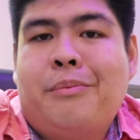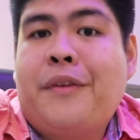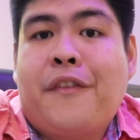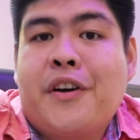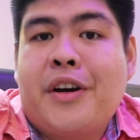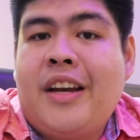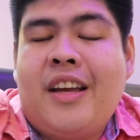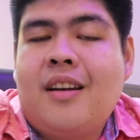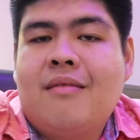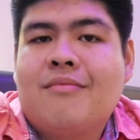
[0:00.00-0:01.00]
before
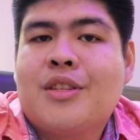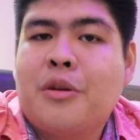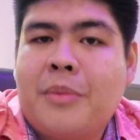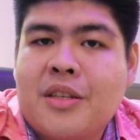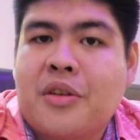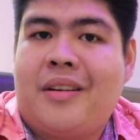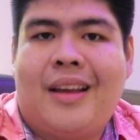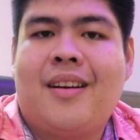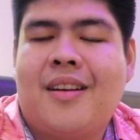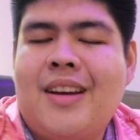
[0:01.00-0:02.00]
earning so much or
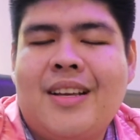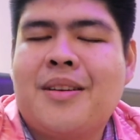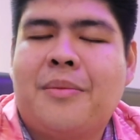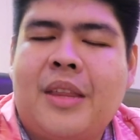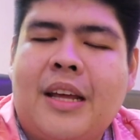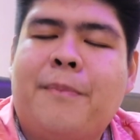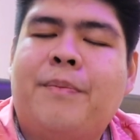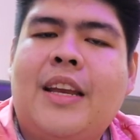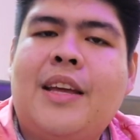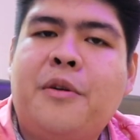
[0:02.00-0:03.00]
earning something.
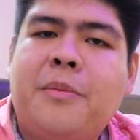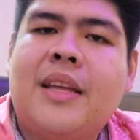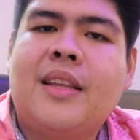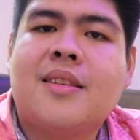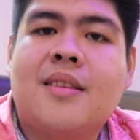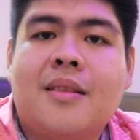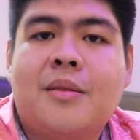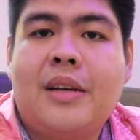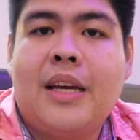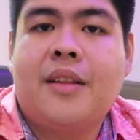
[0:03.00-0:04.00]
And I hope that it's not
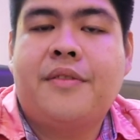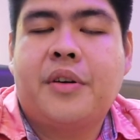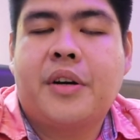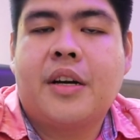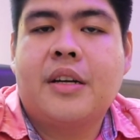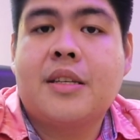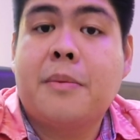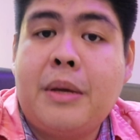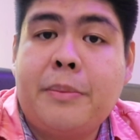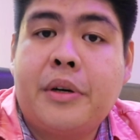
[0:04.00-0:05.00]
too late for
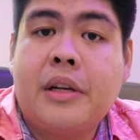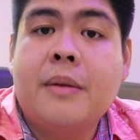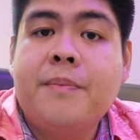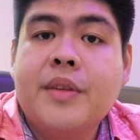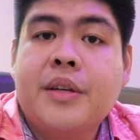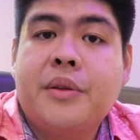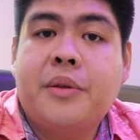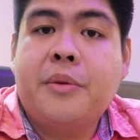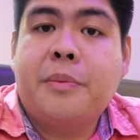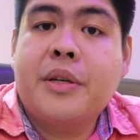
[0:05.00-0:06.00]
some people
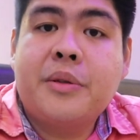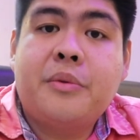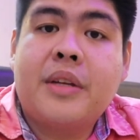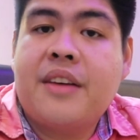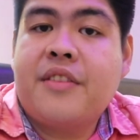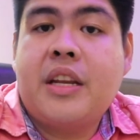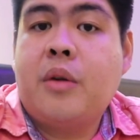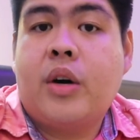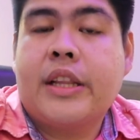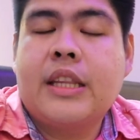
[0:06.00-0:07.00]
to pursue whatever they
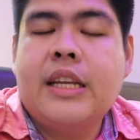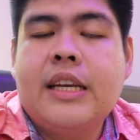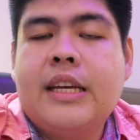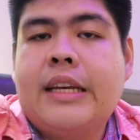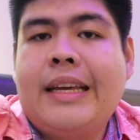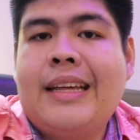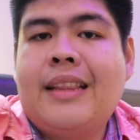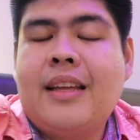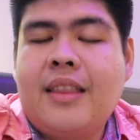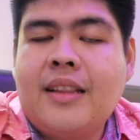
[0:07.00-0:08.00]
want.
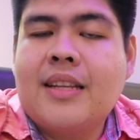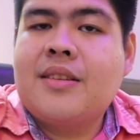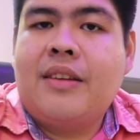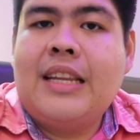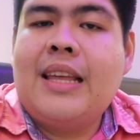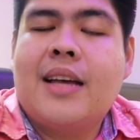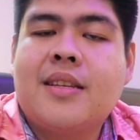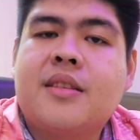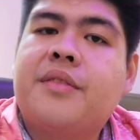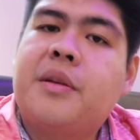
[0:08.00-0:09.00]
And I think that's really the
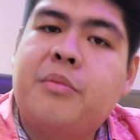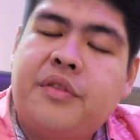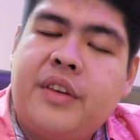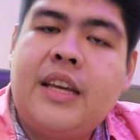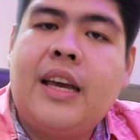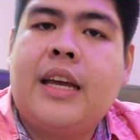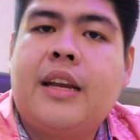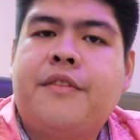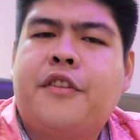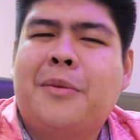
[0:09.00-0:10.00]
essence of the movie.
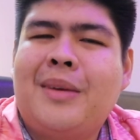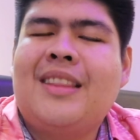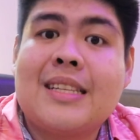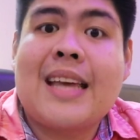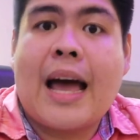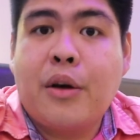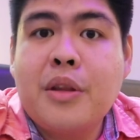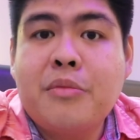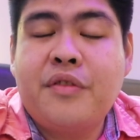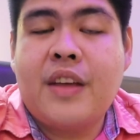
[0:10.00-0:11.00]
And for me, that's how
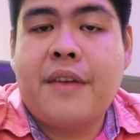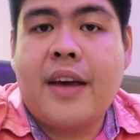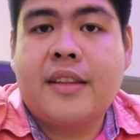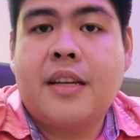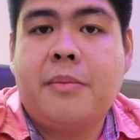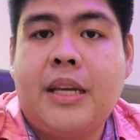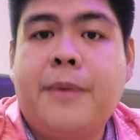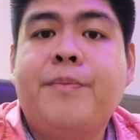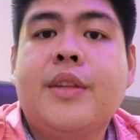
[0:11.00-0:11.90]
the movie affected me